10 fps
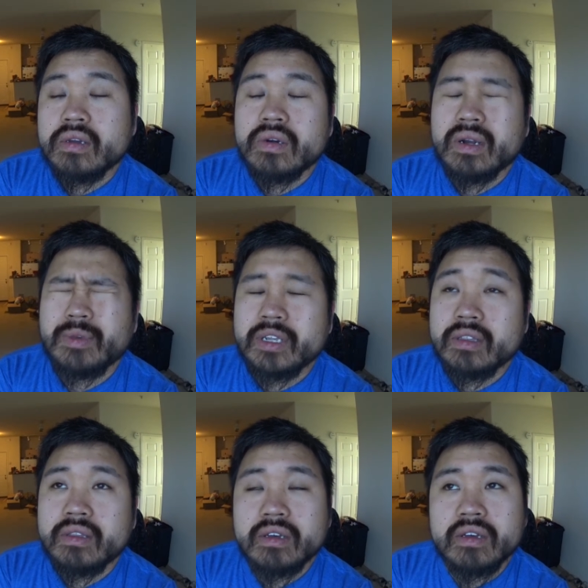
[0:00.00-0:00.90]
I
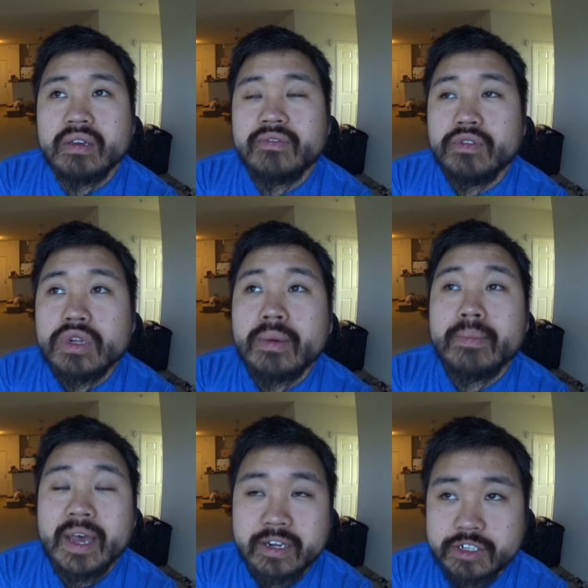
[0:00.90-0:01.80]
mean the futon
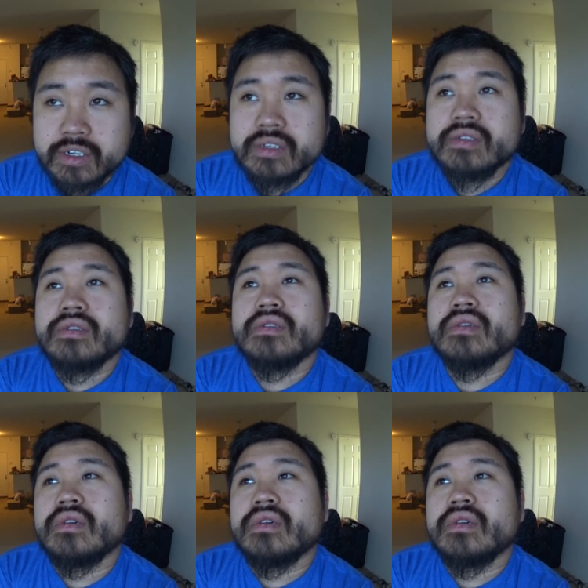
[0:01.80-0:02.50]
mattress,